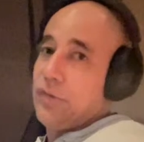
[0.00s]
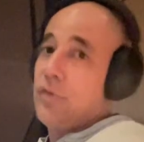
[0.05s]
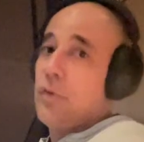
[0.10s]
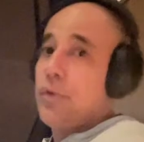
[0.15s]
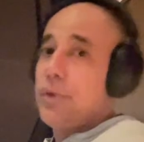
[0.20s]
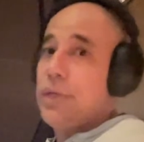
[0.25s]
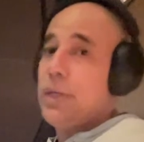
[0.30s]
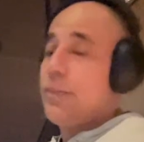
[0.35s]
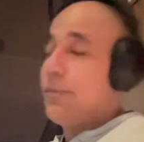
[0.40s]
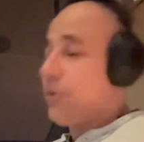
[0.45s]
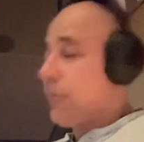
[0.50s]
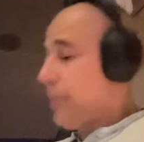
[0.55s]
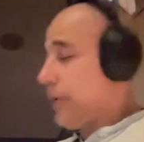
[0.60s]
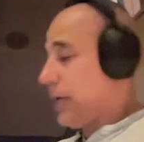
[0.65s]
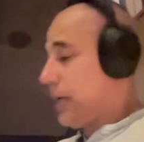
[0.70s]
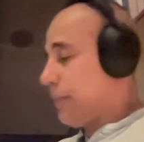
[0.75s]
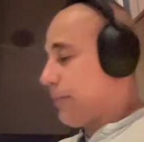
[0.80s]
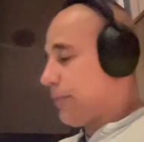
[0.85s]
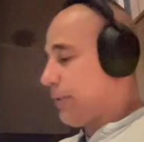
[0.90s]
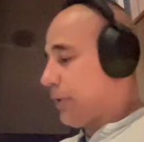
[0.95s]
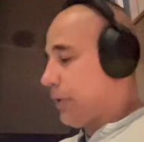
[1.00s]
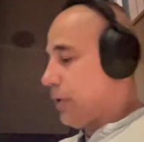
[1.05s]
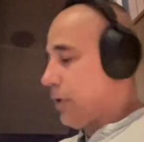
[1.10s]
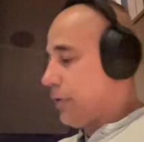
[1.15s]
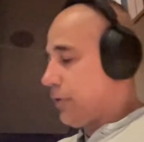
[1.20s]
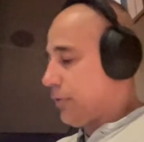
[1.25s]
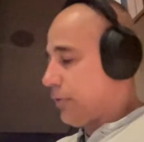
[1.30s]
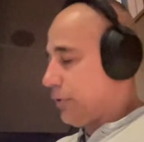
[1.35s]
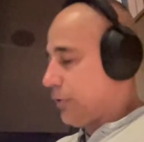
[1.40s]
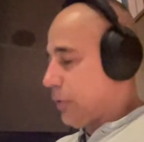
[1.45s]
sodium to make up for the
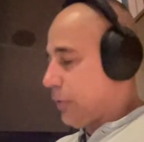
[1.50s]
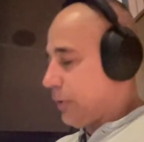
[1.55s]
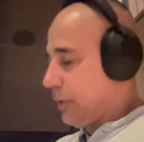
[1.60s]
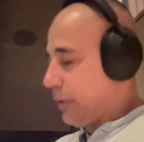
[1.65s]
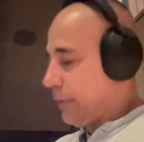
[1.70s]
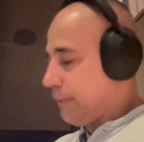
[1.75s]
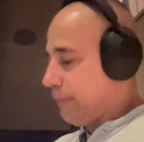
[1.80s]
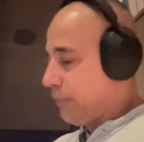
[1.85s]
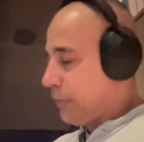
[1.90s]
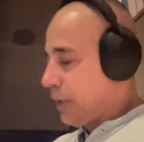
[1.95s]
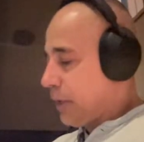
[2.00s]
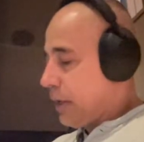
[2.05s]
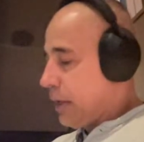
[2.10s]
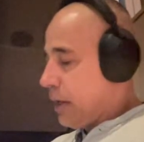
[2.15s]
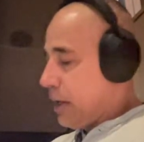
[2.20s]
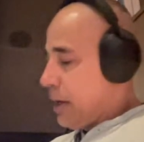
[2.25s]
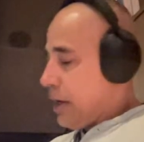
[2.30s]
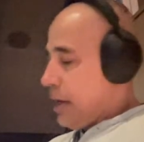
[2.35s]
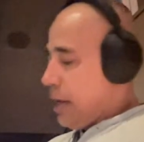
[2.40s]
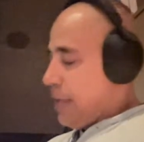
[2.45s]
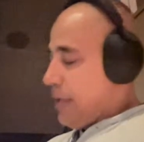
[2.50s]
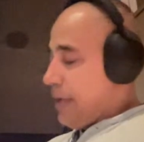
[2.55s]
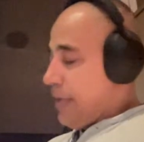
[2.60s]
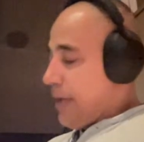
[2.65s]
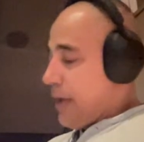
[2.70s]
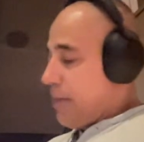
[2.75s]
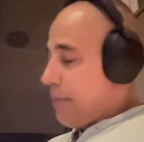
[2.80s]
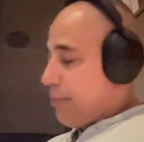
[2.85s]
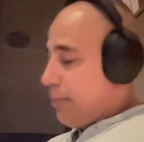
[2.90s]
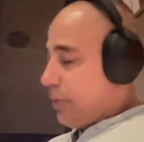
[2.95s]
loss of sodium. They
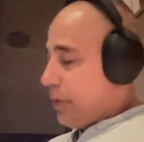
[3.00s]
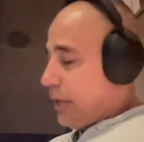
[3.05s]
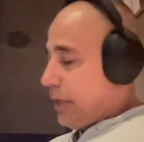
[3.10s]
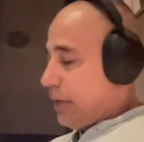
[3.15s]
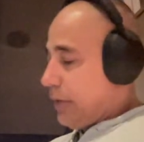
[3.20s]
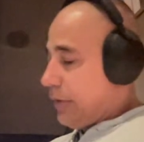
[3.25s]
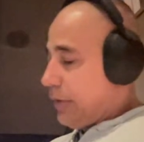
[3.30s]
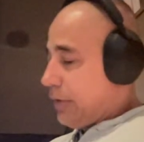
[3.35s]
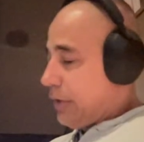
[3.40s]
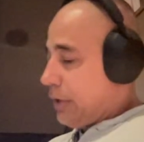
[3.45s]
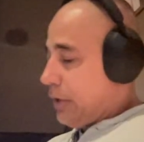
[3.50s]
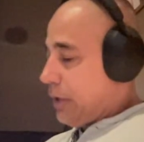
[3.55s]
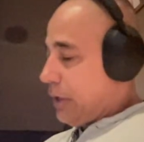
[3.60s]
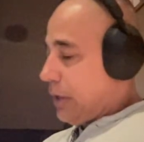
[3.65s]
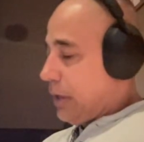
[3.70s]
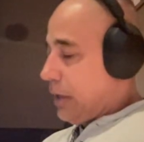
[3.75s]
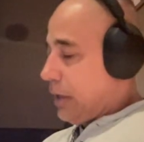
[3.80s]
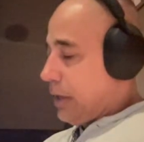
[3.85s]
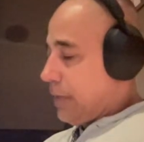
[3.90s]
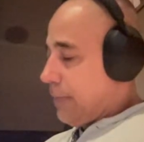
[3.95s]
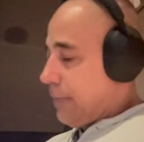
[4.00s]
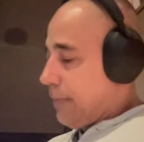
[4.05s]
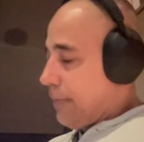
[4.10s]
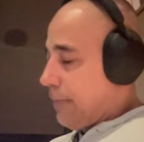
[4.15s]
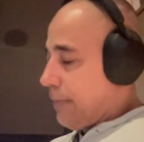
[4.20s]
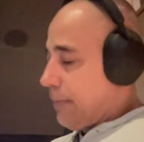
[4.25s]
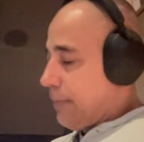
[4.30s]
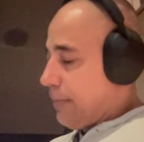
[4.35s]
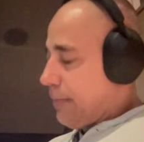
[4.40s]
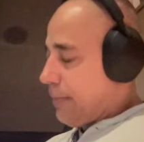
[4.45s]
then placed a
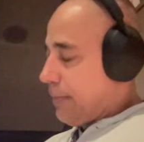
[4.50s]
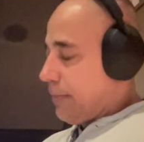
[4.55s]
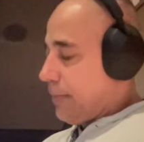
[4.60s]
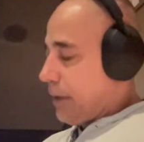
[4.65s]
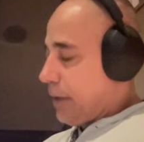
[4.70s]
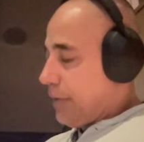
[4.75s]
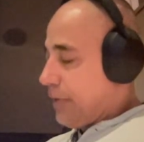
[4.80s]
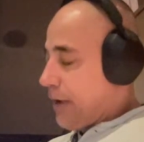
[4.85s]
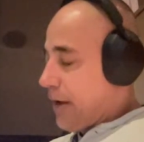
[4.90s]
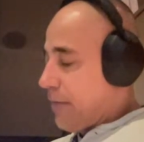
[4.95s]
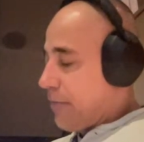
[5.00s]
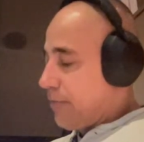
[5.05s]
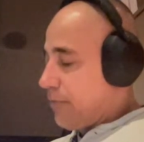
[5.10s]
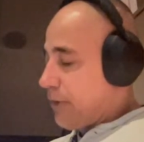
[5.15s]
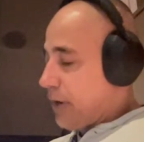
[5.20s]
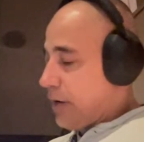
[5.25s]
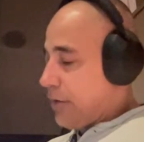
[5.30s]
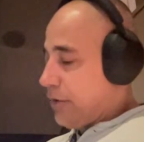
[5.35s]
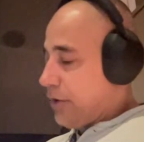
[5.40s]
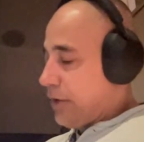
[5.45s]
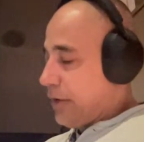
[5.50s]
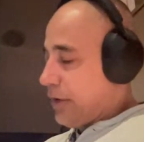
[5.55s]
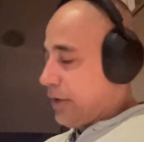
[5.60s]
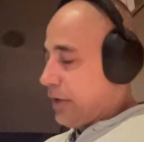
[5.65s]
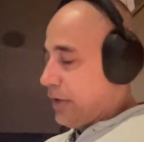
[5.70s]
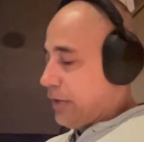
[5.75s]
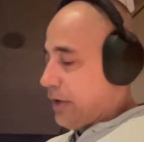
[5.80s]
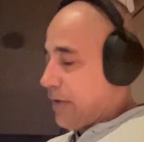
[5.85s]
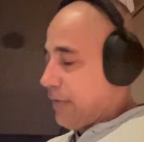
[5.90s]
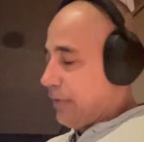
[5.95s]
10 French
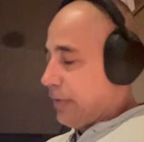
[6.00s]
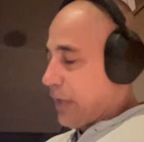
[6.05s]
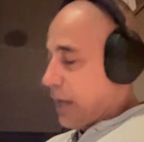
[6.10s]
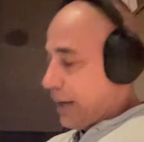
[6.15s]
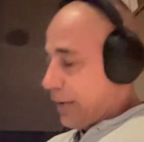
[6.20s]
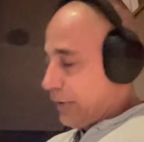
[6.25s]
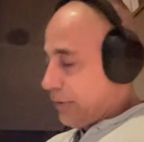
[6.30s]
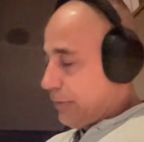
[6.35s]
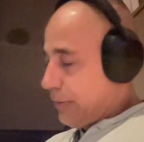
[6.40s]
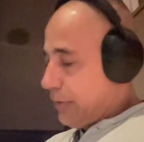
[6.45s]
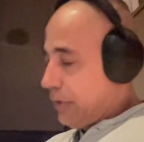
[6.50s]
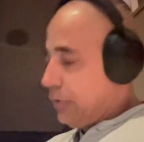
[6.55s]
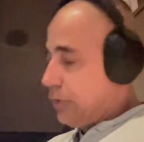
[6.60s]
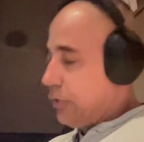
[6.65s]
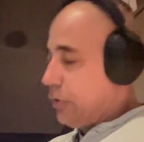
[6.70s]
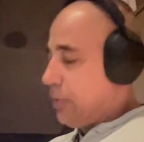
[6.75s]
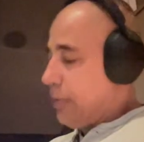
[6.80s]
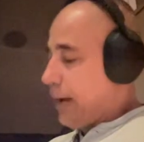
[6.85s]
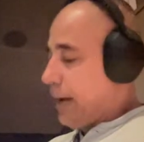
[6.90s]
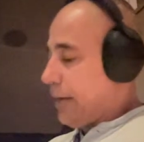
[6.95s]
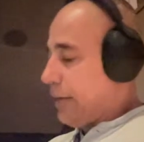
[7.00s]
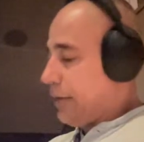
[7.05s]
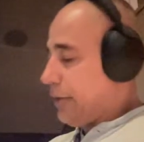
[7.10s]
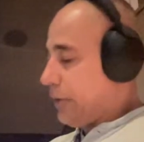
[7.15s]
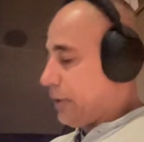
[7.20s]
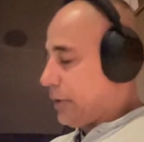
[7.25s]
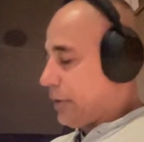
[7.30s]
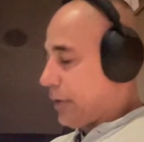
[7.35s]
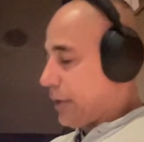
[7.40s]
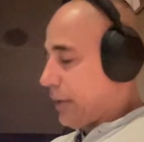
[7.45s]
esophagostomy tube and a
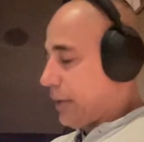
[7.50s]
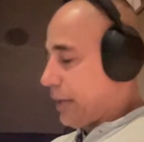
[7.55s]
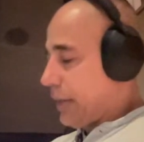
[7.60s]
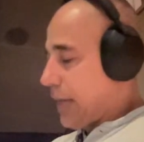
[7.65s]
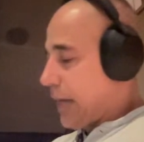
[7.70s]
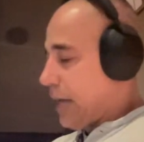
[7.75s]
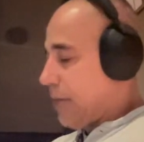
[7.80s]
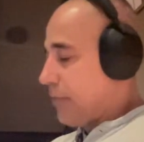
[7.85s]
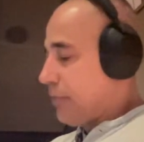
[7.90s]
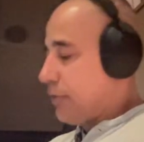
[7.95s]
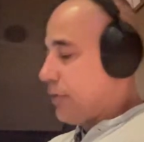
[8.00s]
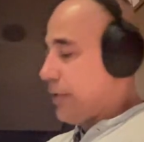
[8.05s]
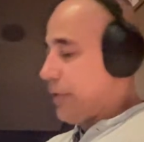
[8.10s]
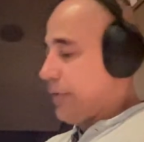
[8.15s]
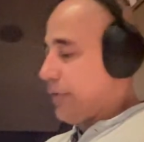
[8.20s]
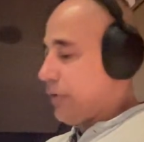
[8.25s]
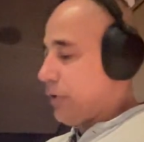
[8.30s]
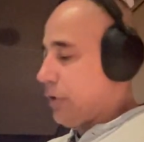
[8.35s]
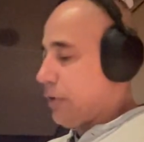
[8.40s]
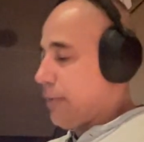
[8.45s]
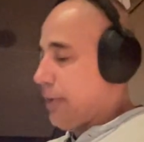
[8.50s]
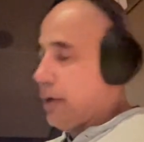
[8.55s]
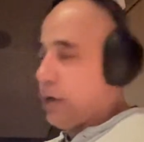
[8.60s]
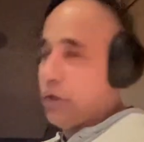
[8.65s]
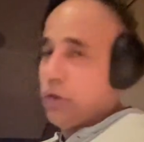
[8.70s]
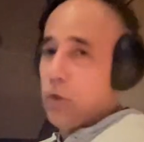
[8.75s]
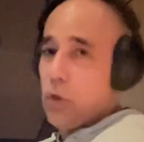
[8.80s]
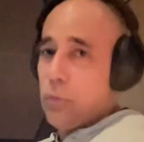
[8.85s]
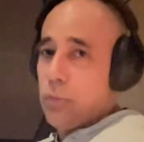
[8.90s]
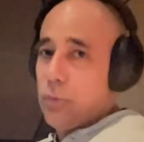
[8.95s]
urinary catheter. They started
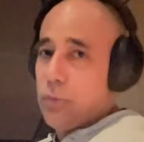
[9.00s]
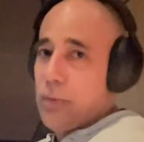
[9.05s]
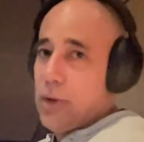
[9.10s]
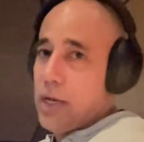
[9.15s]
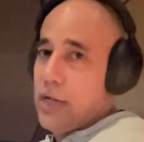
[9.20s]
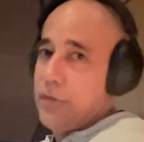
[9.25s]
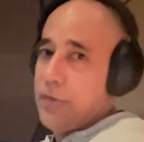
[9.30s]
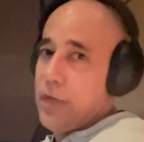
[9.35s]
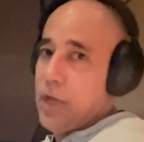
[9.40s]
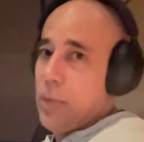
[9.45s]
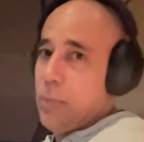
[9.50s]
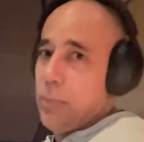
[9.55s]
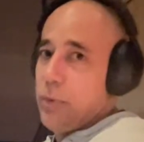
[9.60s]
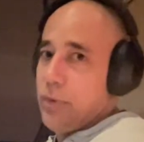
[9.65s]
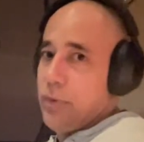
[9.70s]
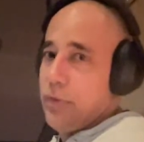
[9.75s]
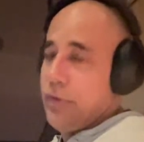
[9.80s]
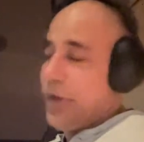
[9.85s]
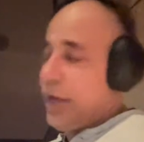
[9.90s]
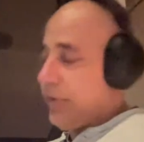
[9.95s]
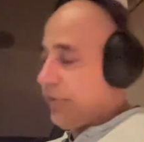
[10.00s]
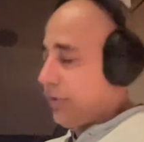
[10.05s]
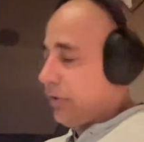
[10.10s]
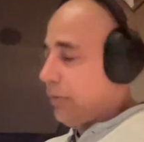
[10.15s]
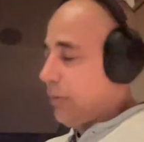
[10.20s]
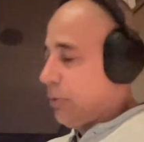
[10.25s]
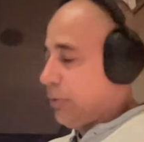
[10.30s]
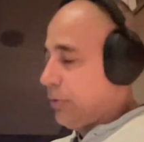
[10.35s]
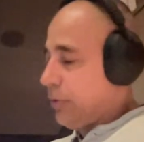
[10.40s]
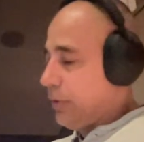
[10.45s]
metoclopramide to help with
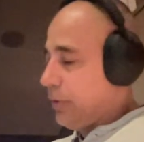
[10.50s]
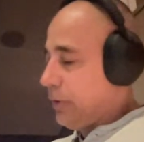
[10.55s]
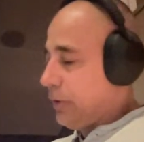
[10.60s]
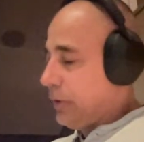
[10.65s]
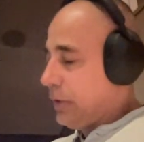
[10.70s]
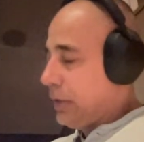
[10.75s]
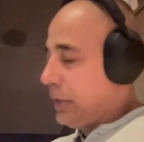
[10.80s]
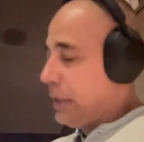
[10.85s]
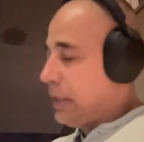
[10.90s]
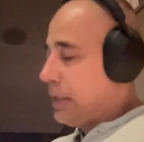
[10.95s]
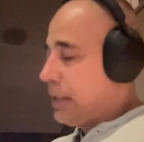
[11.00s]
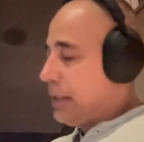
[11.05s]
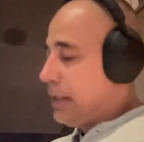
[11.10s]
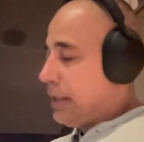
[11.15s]
intestinal motility.